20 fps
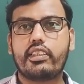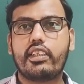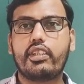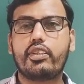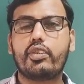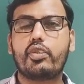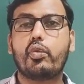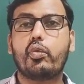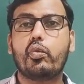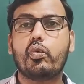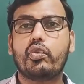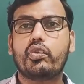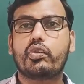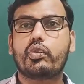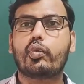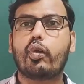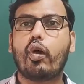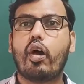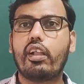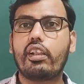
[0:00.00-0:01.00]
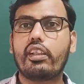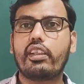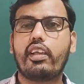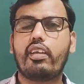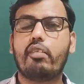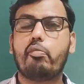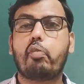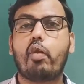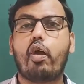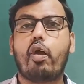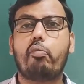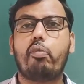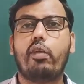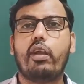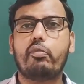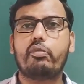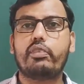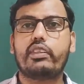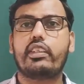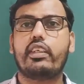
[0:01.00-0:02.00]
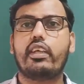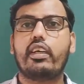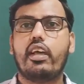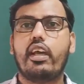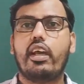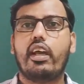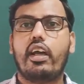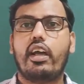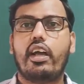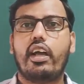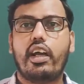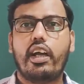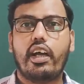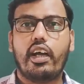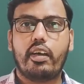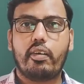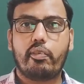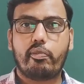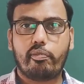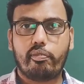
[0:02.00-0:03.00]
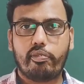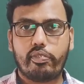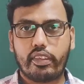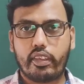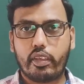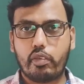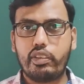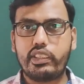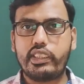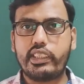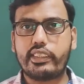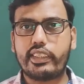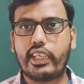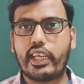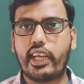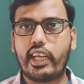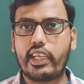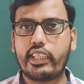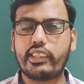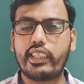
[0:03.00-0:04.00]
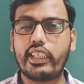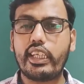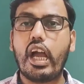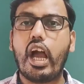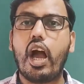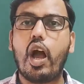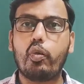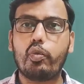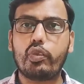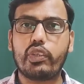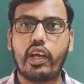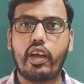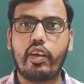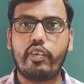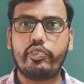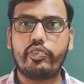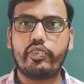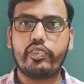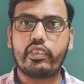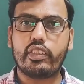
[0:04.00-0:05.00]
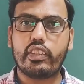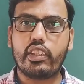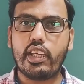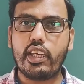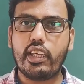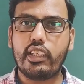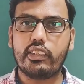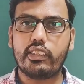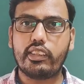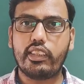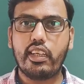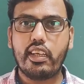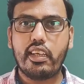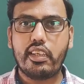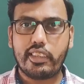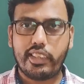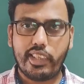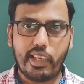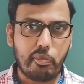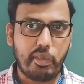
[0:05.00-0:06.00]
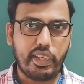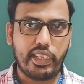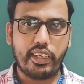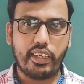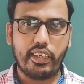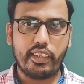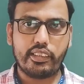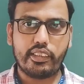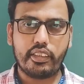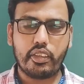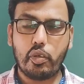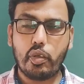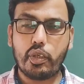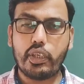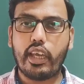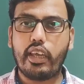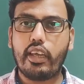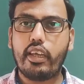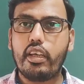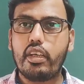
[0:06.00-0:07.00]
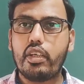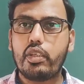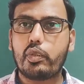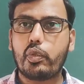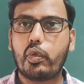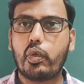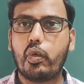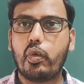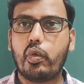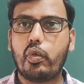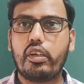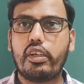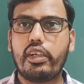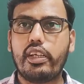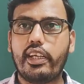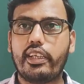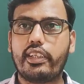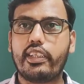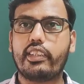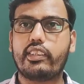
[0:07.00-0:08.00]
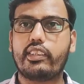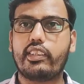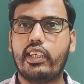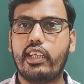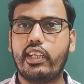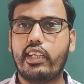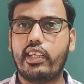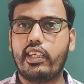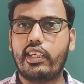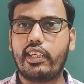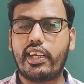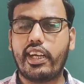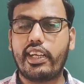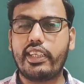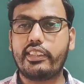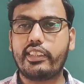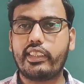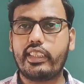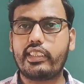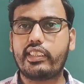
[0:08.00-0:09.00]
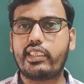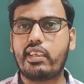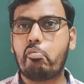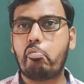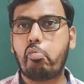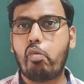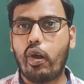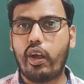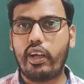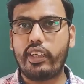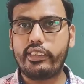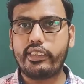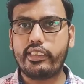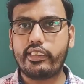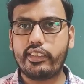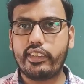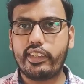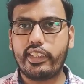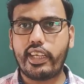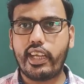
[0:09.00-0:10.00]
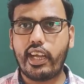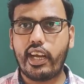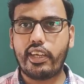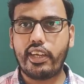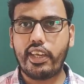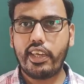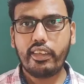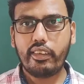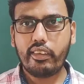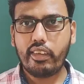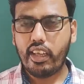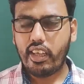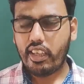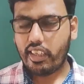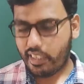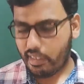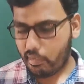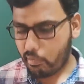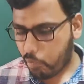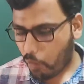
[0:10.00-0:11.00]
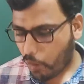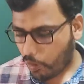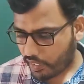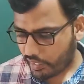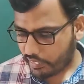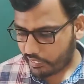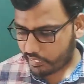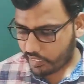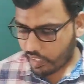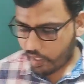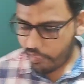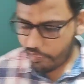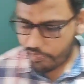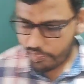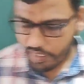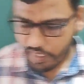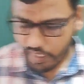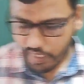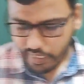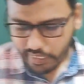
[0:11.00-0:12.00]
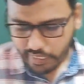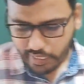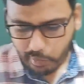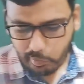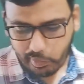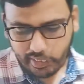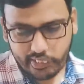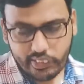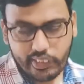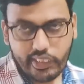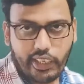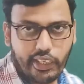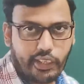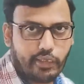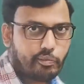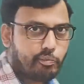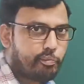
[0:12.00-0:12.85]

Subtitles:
to solve the problems which is arising out of these chemicals. Okay, so let us write some points regarding importance of chemistry.